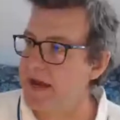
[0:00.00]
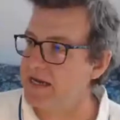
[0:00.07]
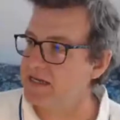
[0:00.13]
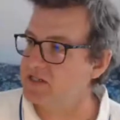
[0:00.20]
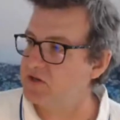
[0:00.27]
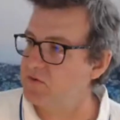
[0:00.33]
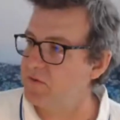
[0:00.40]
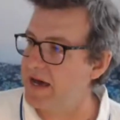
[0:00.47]

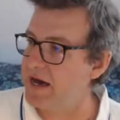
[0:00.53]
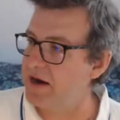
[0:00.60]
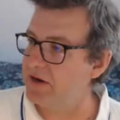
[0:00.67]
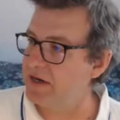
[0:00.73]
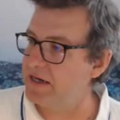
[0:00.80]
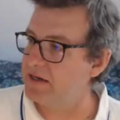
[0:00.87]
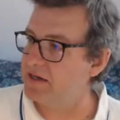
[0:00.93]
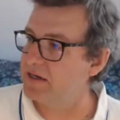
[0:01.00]
going back
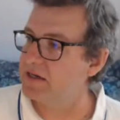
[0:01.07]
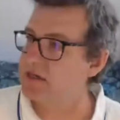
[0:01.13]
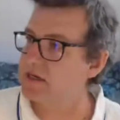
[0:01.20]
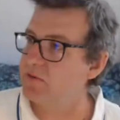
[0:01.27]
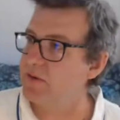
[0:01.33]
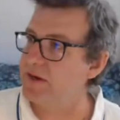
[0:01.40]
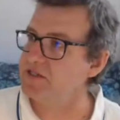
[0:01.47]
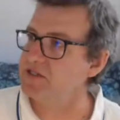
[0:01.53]
to
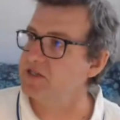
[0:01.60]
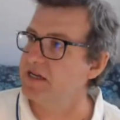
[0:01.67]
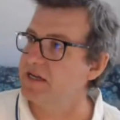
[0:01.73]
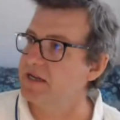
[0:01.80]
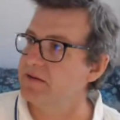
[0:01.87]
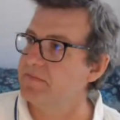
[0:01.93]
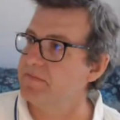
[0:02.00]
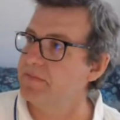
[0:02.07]
our
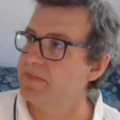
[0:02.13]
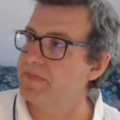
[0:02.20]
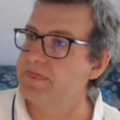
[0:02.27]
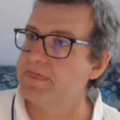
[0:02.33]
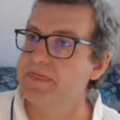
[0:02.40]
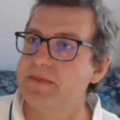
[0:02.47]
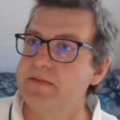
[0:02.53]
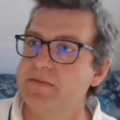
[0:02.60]
question,